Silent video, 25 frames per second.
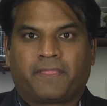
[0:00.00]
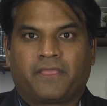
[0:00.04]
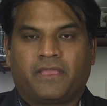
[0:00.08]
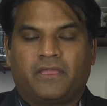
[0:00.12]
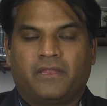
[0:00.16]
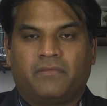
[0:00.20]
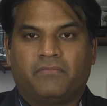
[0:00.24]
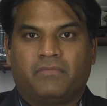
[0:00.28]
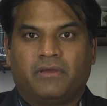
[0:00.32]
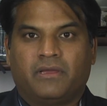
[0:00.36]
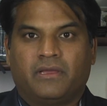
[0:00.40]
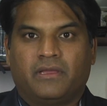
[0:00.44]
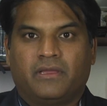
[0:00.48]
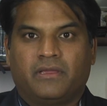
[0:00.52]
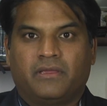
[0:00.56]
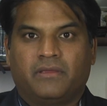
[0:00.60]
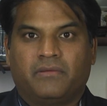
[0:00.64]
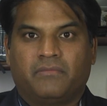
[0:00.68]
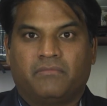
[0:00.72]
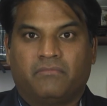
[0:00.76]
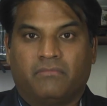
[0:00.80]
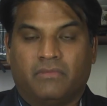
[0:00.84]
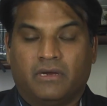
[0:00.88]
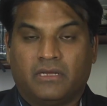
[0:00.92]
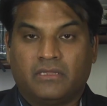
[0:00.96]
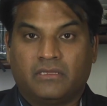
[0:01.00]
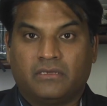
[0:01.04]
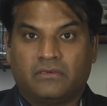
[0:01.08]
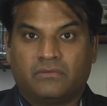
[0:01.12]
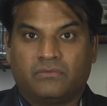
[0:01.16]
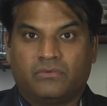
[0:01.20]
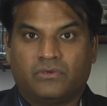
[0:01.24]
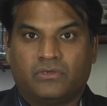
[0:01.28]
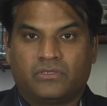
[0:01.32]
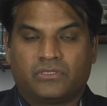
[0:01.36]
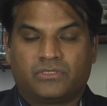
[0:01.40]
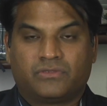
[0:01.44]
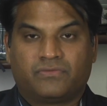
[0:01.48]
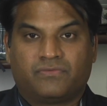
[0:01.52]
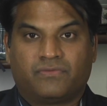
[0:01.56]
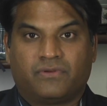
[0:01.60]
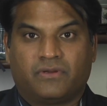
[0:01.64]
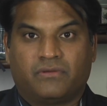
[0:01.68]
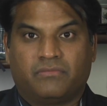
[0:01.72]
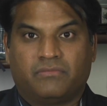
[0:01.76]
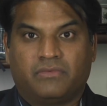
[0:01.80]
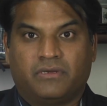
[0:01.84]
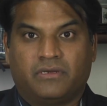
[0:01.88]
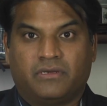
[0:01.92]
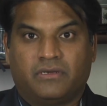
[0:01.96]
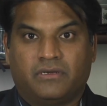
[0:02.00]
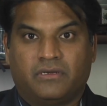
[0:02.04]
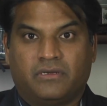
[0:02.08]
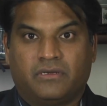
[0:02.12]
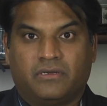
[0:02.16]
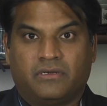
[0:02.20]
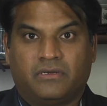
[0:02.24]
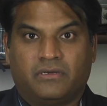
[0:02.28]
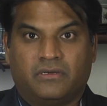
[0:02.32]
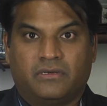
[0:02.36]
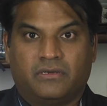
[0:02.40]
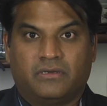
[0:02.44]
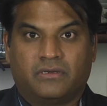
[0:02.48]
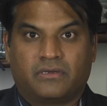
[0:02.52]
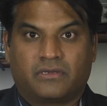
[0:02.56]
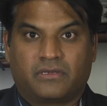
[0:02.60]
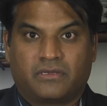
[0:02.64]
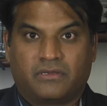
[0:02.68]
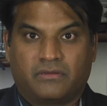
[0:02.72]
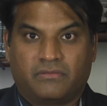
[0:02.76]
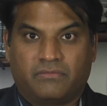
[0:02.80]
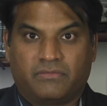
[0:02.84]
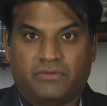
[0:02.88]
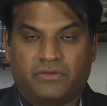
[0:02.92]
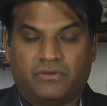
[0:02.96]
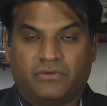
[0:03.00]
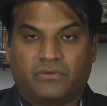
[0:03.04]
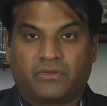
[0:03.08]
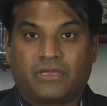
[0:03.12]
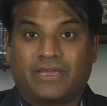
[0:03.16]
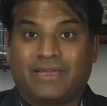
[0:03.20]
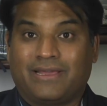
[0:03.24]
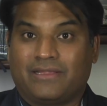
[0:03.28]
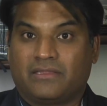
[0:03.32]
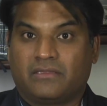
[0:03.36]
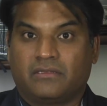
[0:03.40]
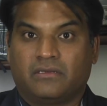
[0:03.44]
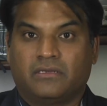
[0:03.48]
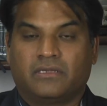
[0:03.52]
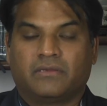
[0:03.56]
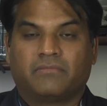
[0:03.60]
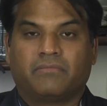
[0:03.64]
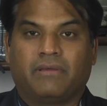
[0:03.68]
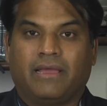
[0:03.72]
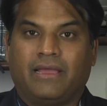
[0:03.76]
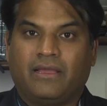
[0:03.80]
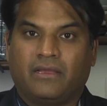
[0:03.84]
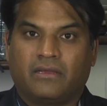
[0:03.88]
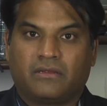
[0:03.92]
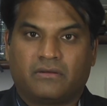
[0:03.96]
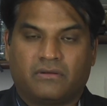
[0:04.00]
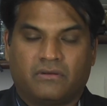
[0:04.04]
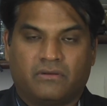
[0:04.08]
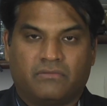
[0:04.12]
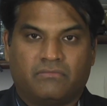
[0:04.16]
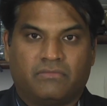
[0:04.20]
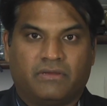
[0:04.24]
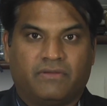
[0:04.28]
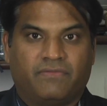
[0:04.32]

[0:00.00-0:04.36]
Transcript: And my mother was from a Catholic background.